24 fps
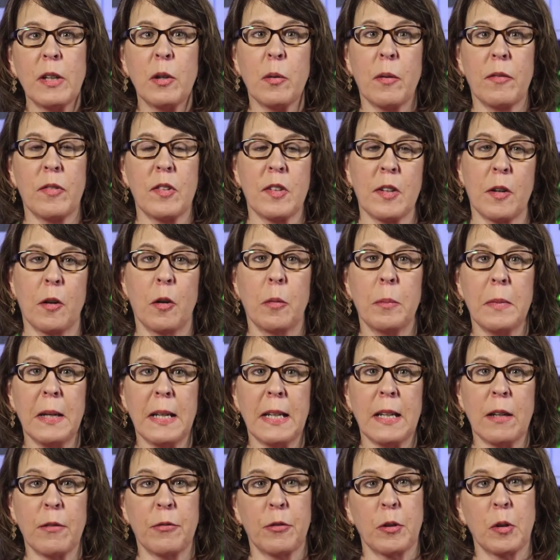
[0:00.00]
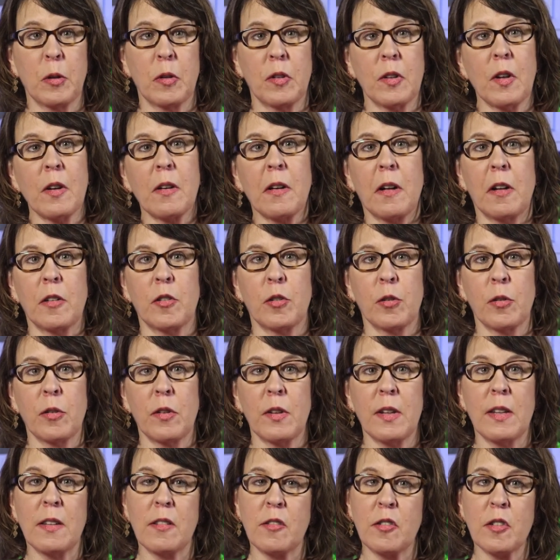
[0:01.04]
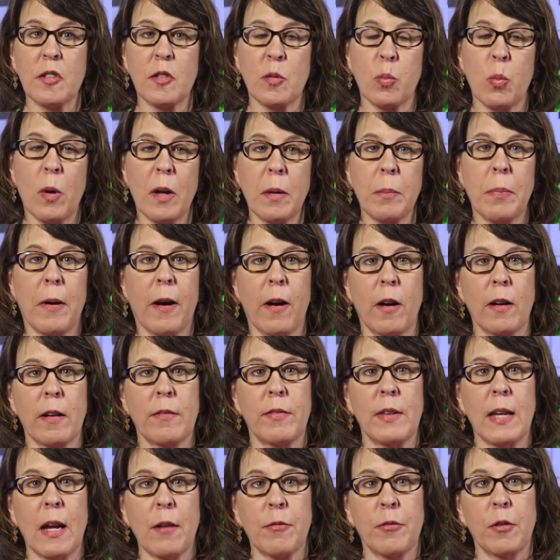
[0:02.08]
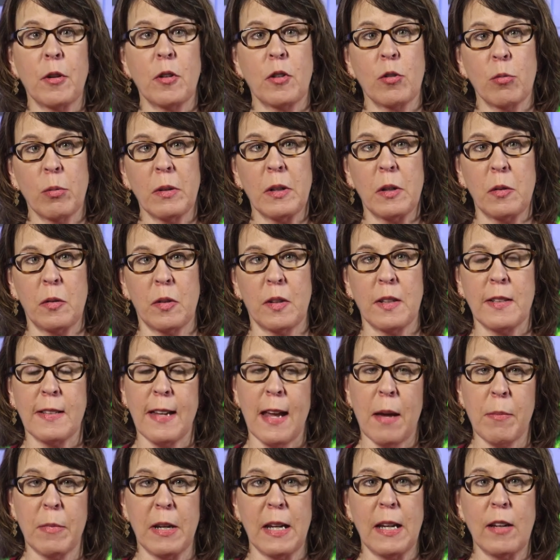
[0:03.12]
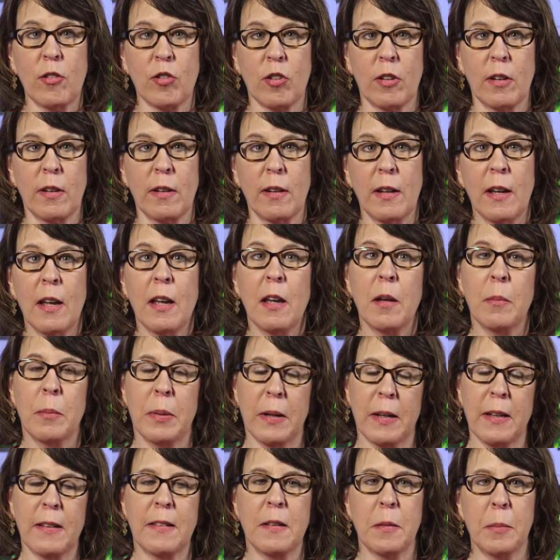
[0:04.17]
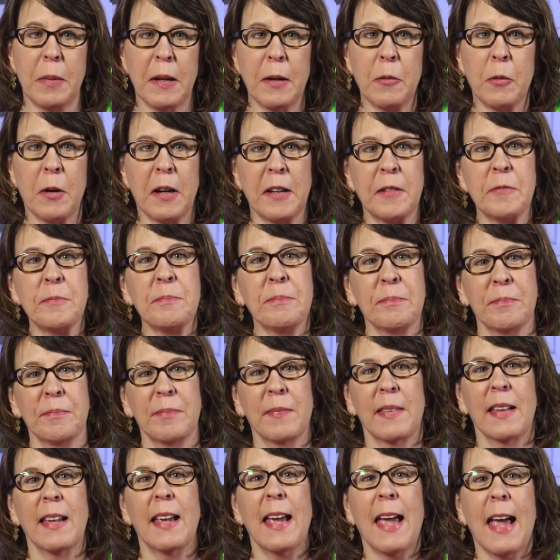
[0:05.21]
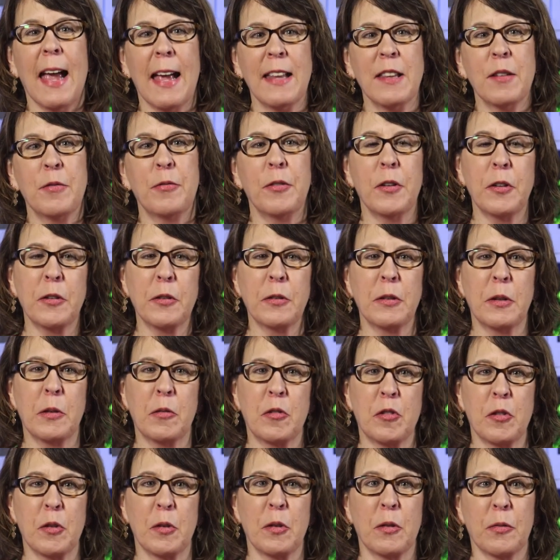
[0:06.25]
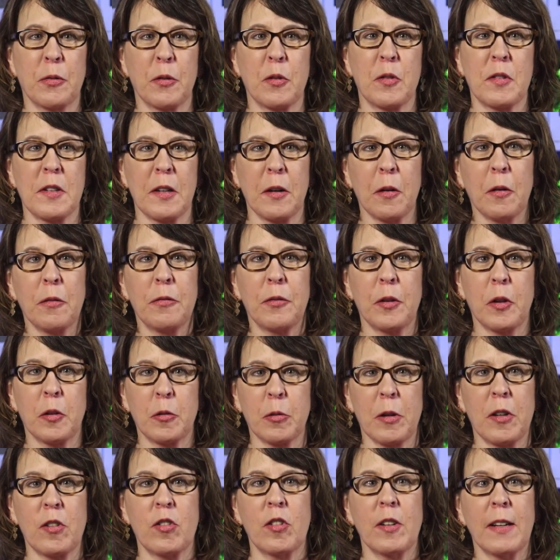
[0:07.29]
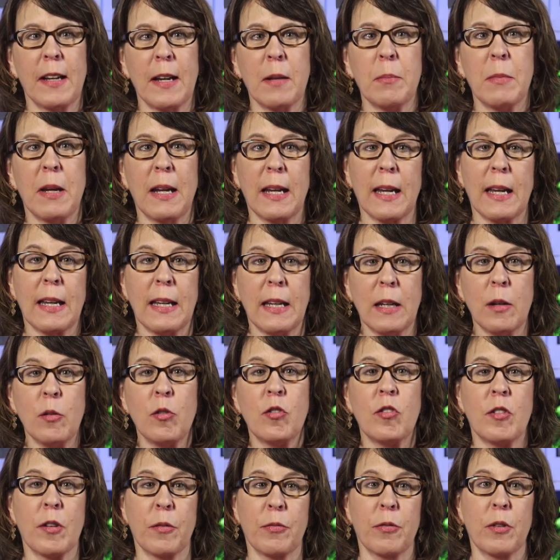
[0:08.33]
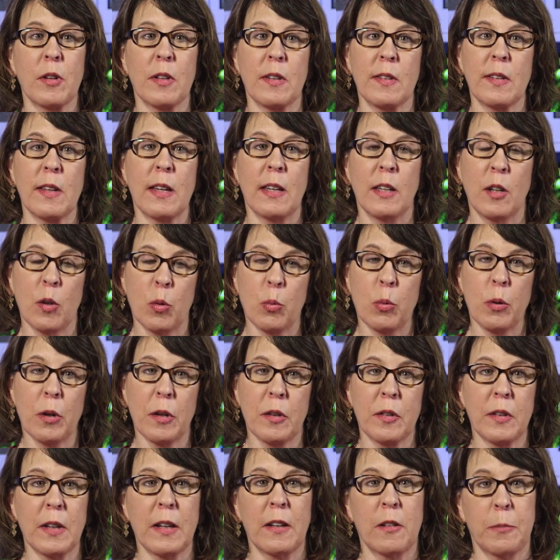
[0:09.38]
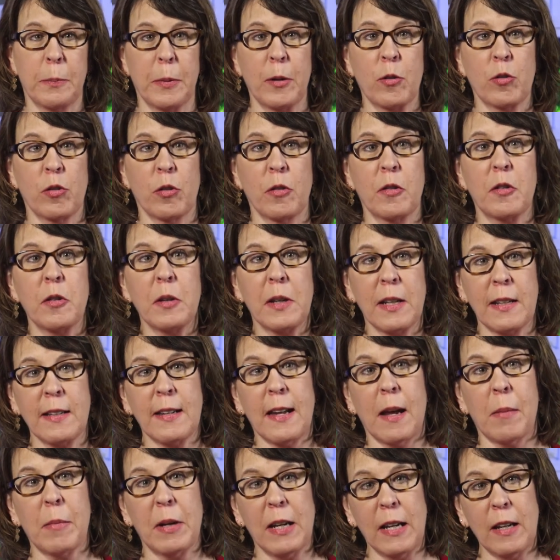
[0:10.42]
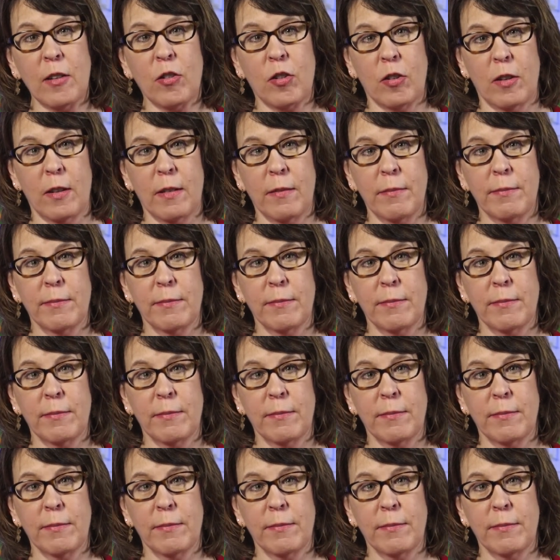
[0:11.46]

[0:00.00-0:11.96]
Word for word: you have sterile media for your cell cultures is just one part of the effort to reduce contamination, but it's a big one. And the filter you choose for sterile filtration can make a huge difference in your work's exposure to contamination.